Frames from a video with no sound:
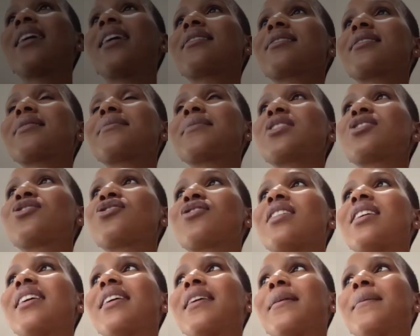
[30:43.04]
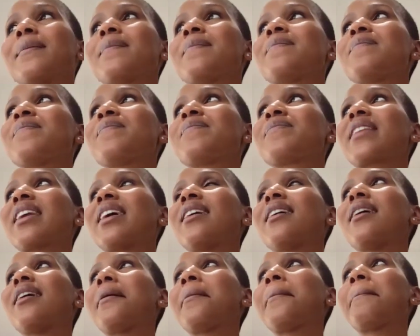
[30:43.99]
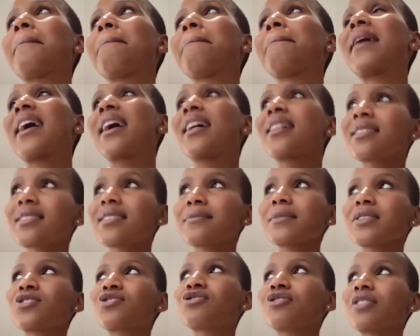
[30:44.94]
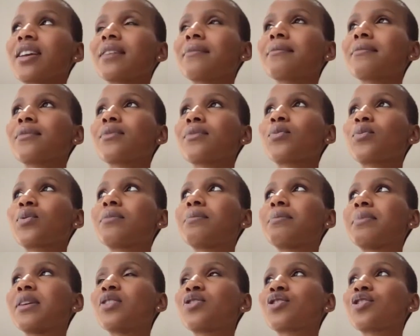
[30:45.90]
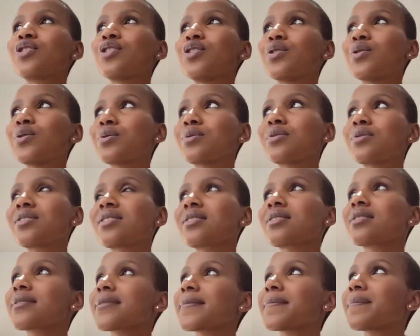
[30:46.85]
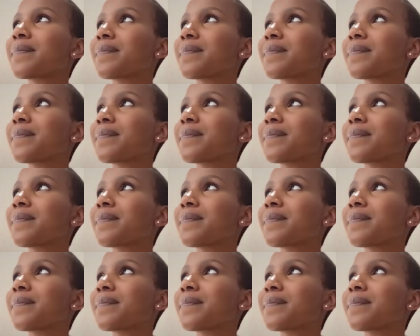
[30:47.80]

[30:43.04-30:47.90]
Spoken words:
ultimate dream would be to use